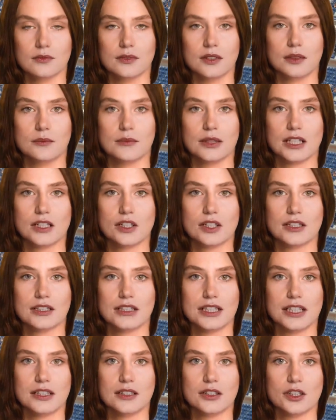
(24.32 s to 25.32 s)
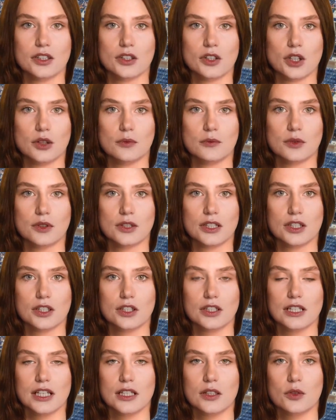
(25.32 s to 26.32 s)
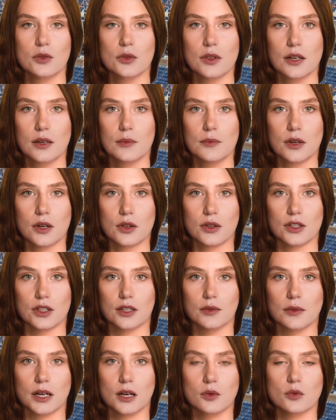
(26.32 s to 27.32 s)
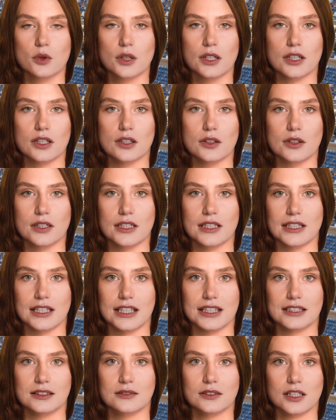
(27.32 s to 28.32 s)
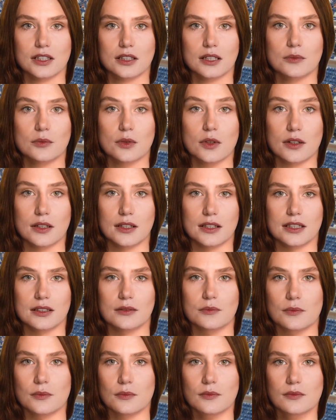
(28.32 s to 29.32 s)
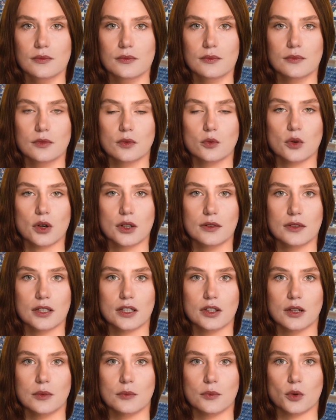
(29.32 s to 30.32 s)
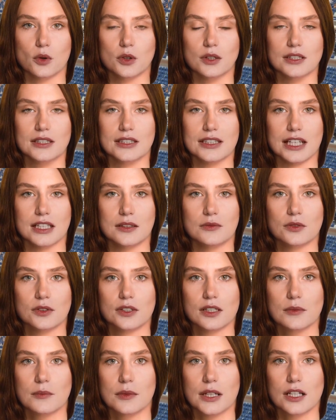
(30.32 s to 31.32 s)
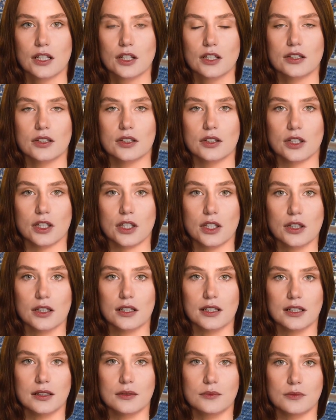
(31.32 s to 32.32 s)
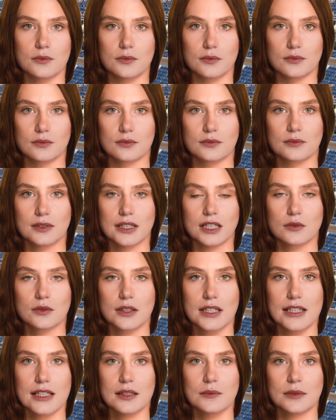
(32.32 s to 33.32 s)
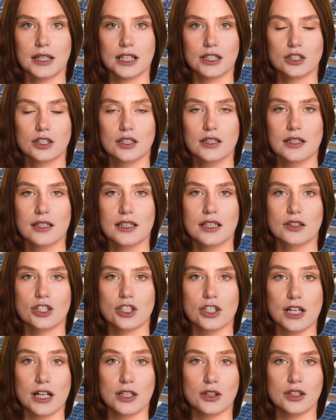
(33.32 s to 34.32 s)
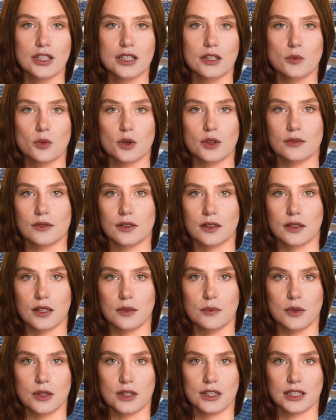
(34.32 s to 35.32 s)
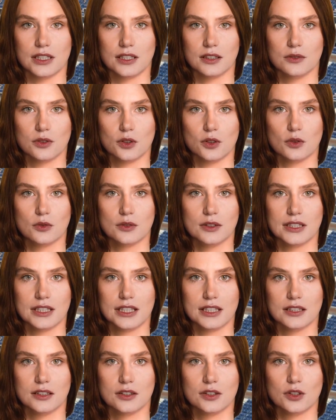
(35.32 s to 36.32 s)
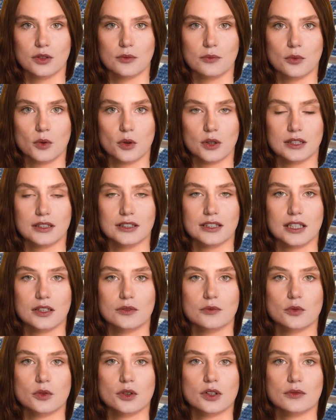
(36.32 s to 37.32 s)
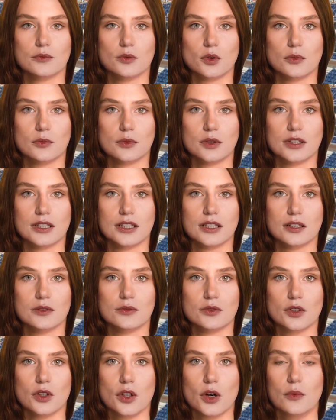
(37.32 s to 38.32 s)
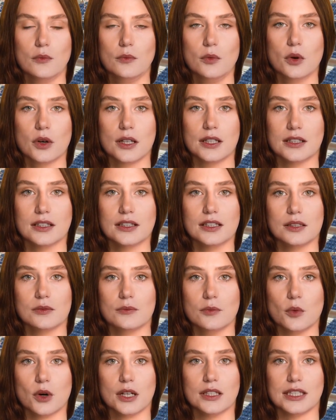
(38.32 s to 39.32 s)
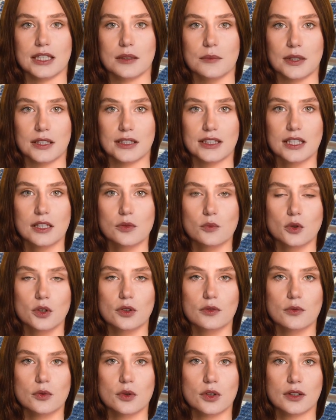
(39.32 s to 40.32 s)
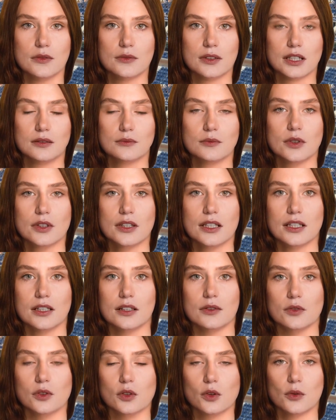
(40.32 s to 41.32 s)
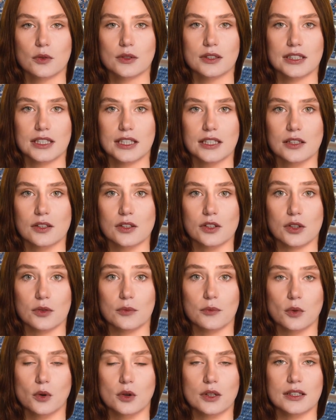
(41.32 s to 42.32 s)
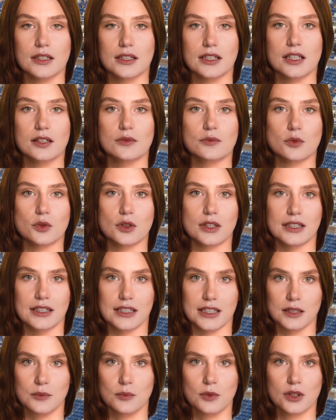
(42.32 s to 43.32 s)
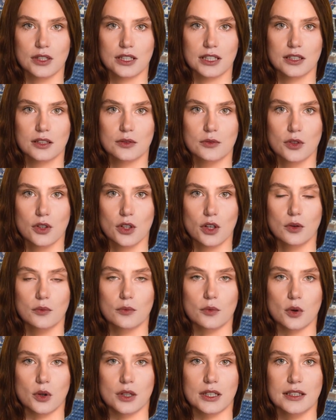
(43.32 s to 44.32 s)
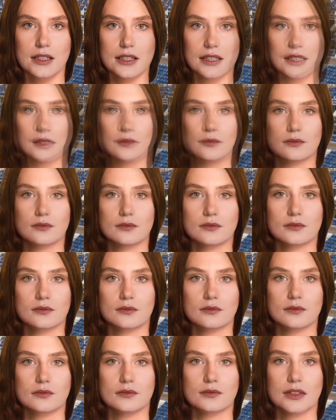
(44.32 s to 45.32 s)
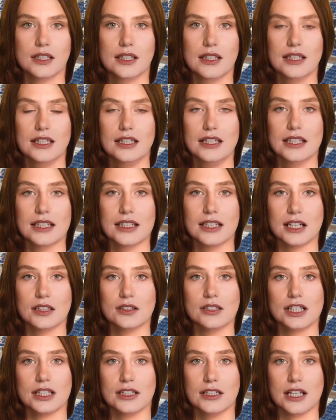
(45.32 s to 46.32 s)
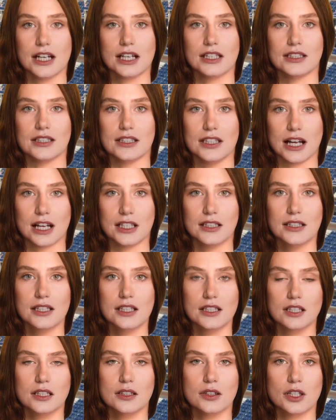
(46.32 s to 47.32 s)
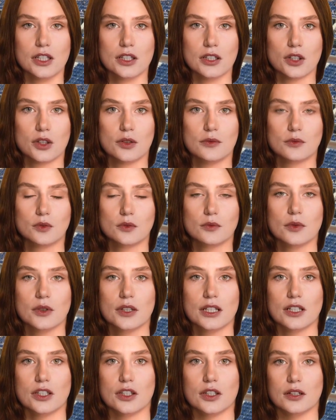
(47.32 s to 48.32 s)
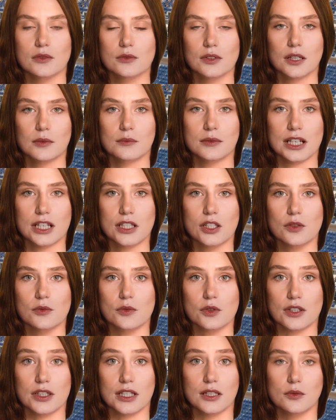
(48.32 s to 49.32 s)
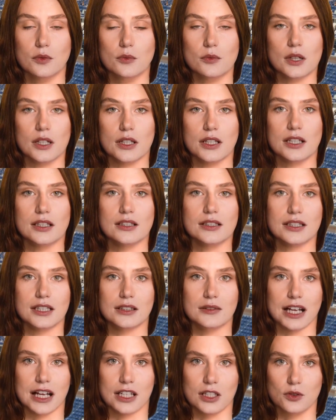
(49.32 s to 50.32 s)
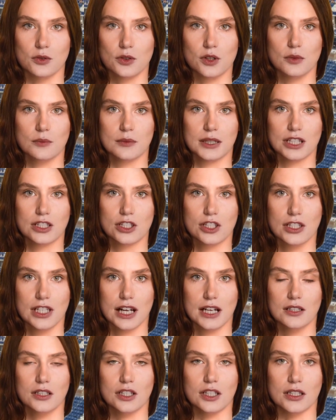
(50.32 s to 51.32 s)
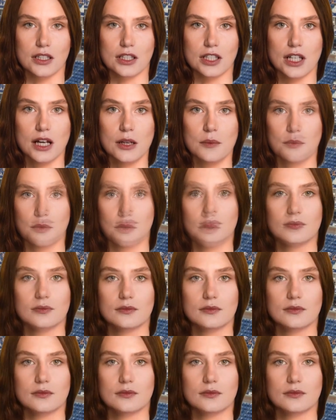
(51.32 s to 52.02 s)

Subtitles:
The match's tat.com prediction algorithm uses about 190 variables. One very important stat for this match is on hard. In recent matches, Shnaider has won 50% of her own second serve points and 44% of return points, while Lamens has won 45% of her own second serve points and 46% of return points. To see detailed head-to-head stats and unlock our full prediction of this match for several markets, head over to matchstat.com.